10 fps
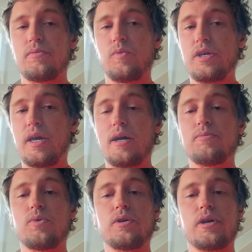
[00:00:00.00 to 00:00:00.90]
we can
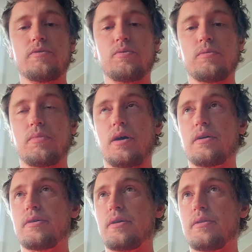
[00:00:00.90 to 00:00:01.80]
bring everyone
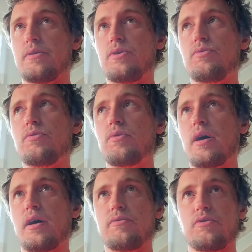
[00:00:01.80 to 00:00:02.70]
back, and you do
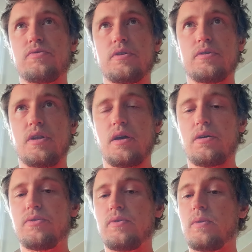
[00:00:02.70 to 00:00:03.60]
not have to fear
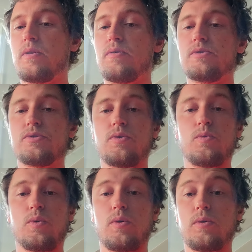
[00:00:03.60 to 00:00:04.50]
death, and there is no
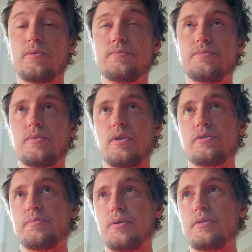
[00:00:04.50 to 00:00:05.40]
war, and
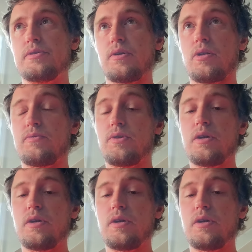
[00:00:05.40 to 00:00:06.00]
there's peace, and all of your